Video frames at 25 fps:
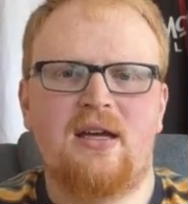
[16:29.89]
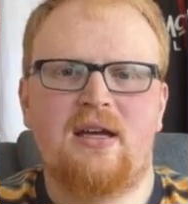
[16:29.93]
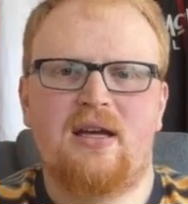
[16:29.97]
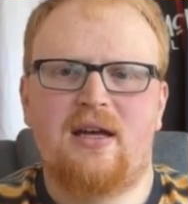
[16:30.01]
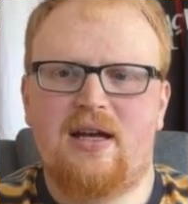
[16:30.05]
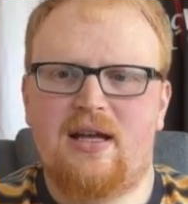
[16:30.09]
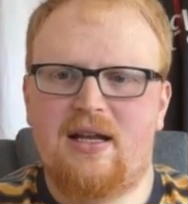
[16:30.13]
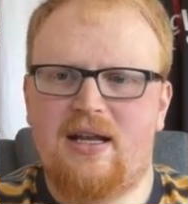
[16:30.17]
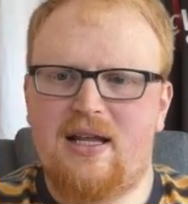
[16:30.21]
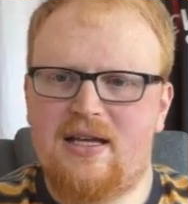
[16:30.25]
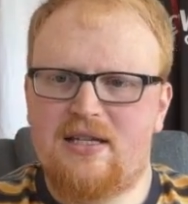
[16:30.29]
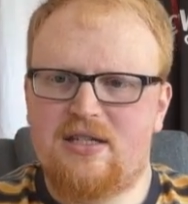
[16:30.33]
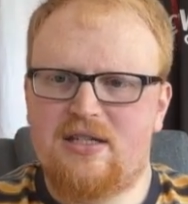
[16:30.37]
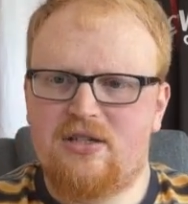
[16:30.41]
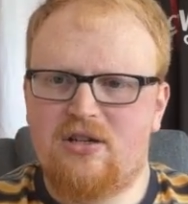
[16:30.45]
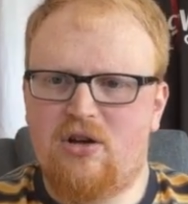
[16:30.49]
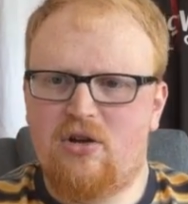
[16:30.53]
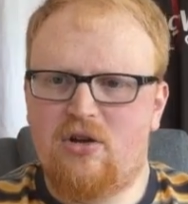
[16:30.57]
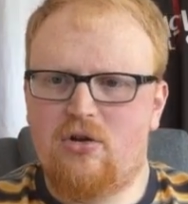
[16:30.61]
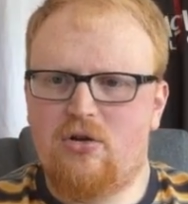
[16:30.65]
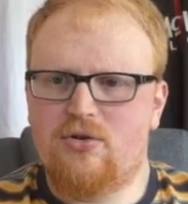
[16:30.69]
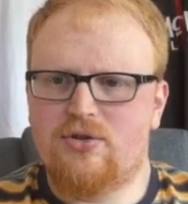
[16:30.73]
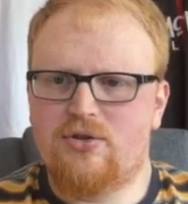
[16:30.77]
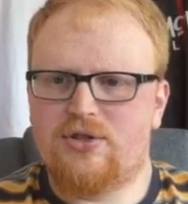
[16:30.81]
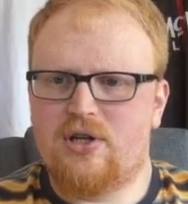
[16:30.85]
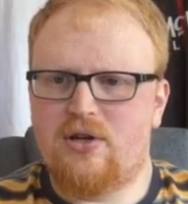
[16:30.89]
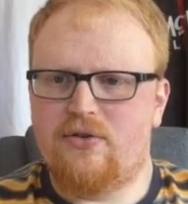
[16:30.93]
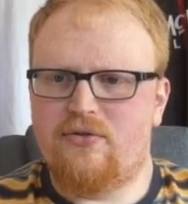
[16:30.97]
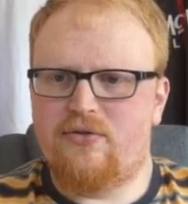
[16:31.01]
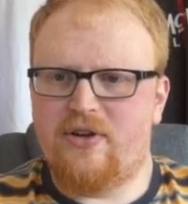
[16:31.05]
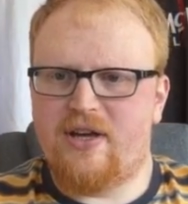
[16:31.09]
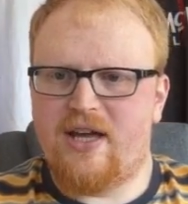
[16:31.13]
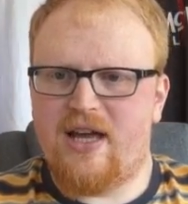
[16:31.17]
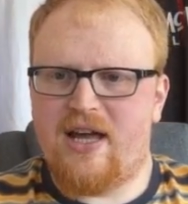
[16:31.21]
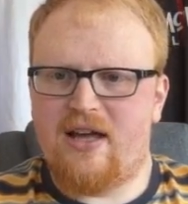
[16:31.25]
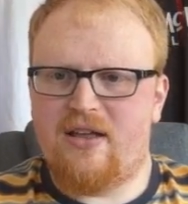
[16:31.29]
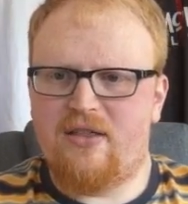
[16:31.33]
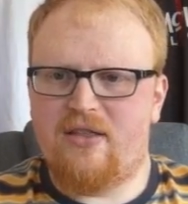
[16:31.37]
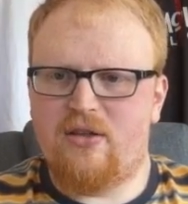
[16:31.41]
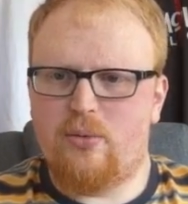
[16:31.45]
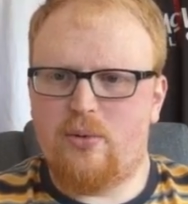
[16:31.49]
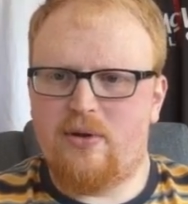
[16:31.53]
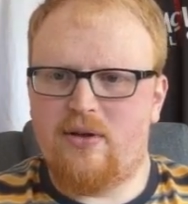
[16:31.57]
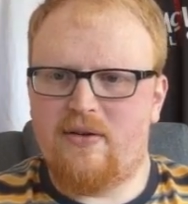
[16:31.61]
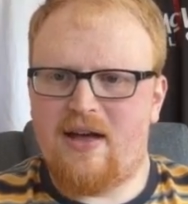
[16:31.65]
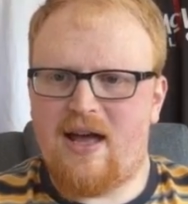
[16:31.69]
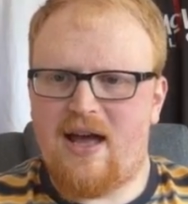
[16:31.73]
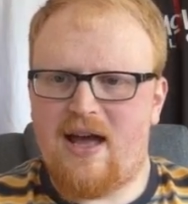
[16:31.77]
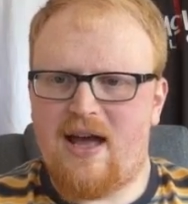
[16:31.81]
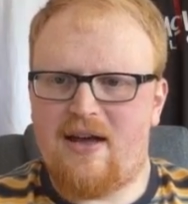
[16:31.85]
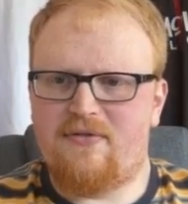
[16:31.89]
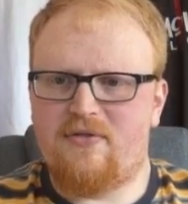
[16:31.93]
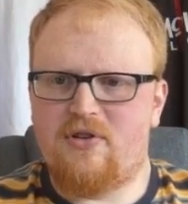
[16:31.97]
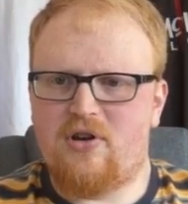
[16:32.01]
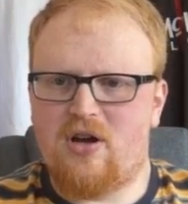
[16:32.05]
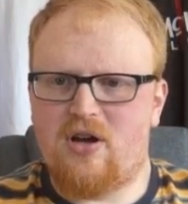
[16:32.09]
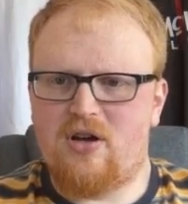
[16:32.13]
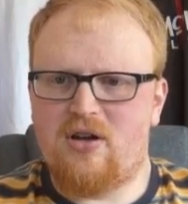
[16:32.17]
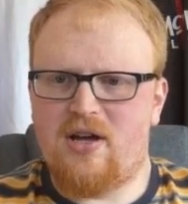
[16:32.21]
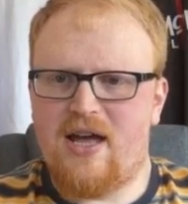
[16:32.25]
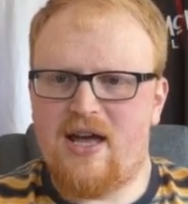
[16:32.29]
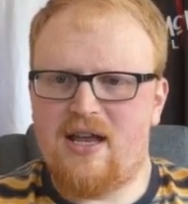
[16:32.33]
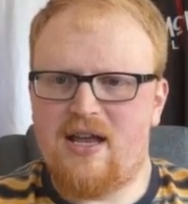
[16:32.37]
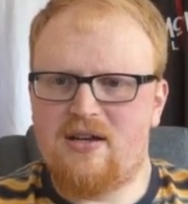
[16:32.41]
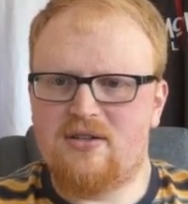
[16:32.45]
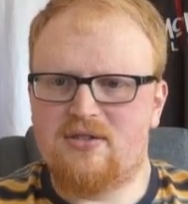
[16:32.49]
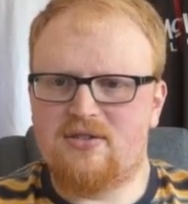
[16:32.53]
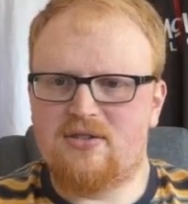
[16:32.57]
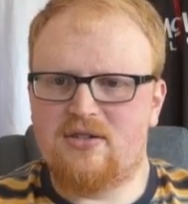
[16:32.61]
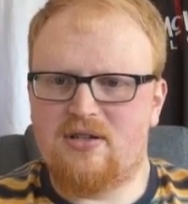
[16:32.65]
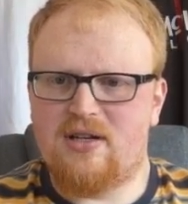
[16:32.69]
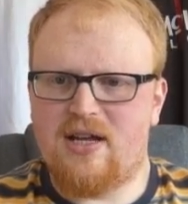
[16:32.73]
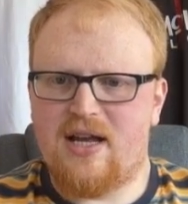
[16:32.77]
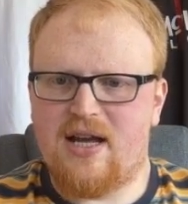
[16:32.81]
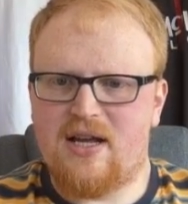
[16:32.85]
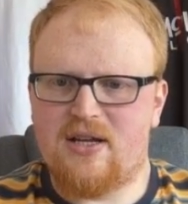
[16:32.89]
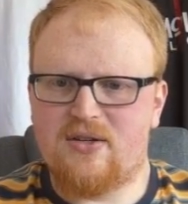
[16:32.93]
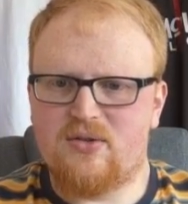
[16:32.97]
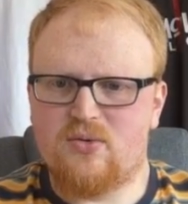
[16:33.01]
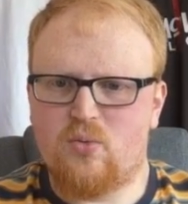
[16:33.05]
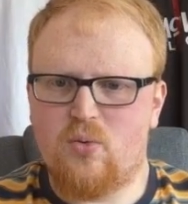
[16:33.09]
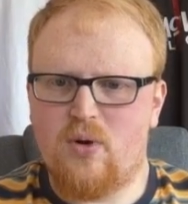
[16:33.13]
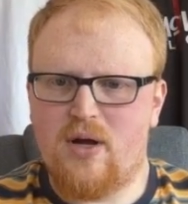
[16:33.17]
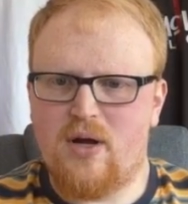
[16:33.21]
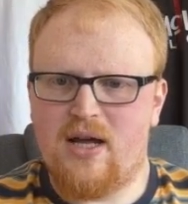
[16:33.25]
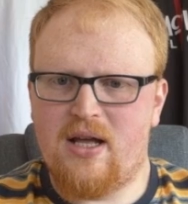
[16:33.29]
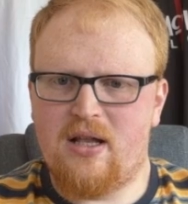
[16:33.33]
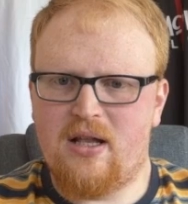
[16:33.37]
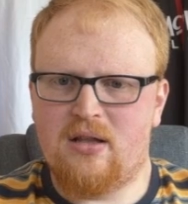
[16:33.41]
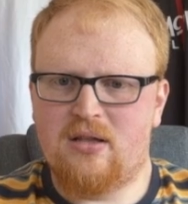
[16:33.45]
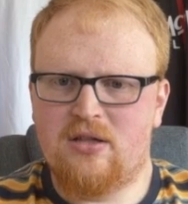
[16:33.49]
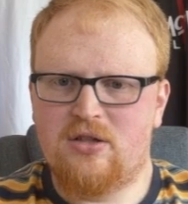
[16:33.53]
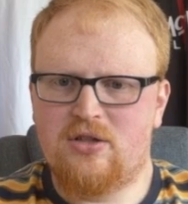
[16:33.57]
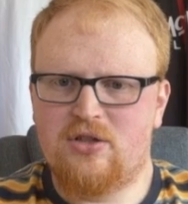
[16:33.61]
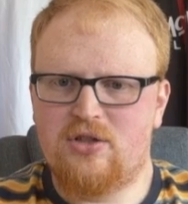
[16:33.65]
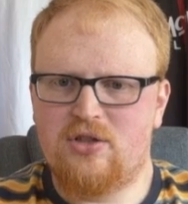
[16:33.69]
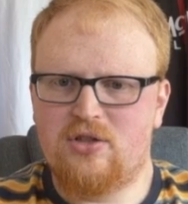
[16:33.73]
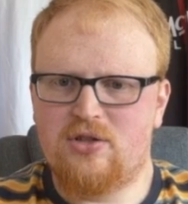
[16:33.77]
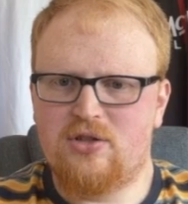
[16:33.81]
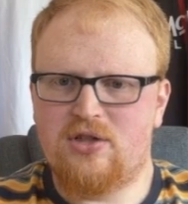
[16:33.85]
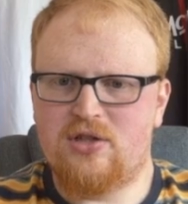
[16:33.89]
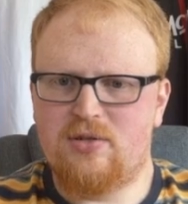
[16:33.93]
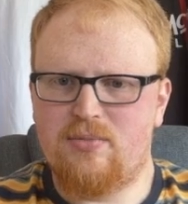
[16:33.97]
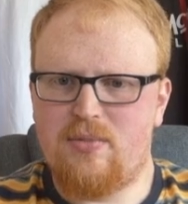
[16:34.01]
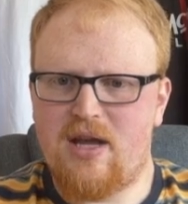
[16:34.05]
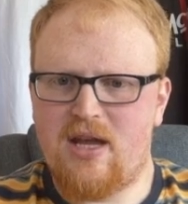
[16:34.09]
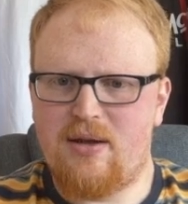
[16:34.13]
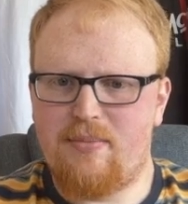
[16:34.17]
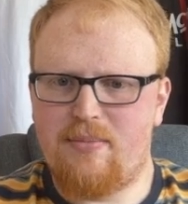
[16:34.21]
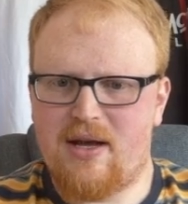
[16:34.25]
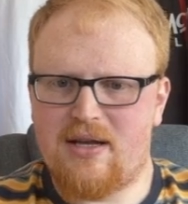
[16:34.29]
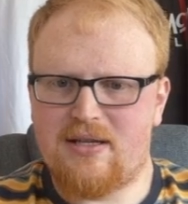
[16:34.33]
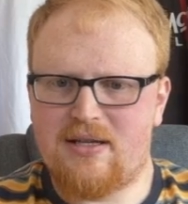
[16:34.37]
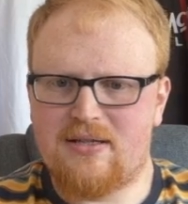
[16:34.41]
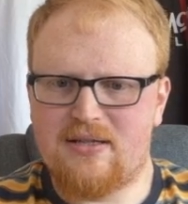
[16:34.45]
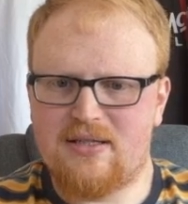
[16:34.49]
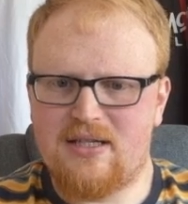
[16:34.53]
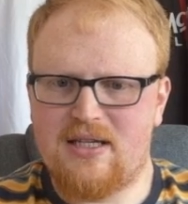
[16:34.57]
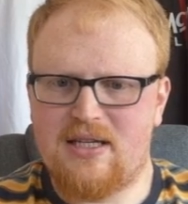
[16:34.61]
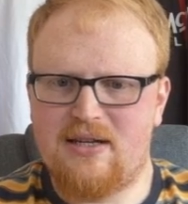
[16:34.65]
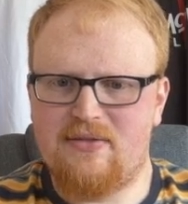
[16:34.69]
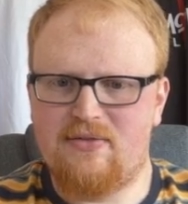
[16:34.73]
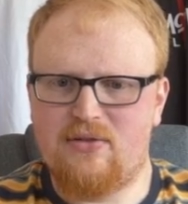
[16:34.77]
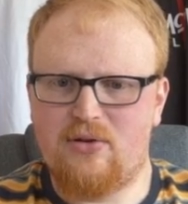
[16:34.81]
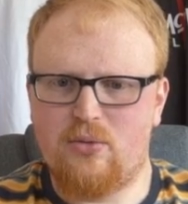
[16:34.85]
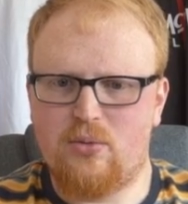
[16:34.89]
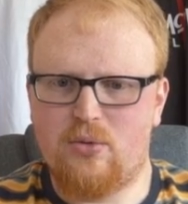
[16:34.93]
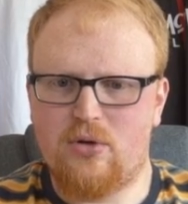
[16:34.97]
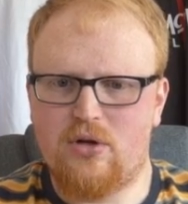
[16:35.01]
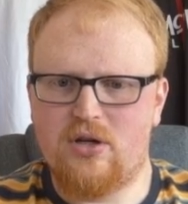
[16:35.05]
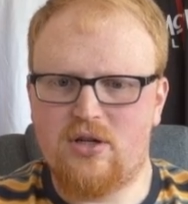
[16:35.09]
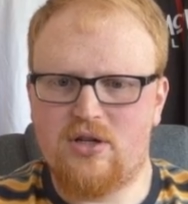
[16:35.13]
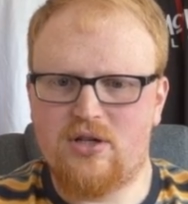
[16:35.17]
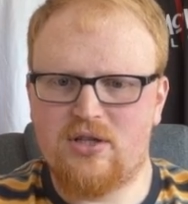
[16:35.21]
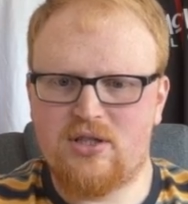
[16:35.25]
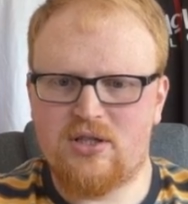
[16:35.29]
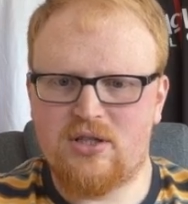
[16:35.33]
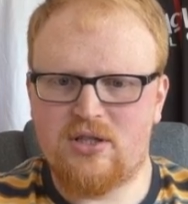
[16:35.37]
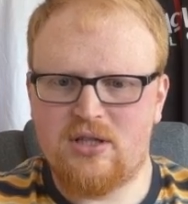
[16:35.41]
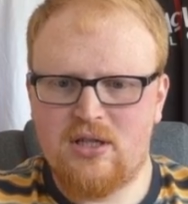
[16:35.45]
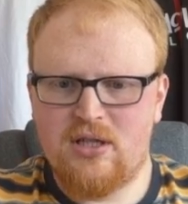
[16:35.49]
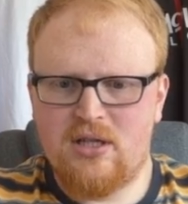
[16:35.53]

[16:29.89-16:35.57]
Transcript: And let's not also forget that we have got Henderson as well, just to make matters even worse.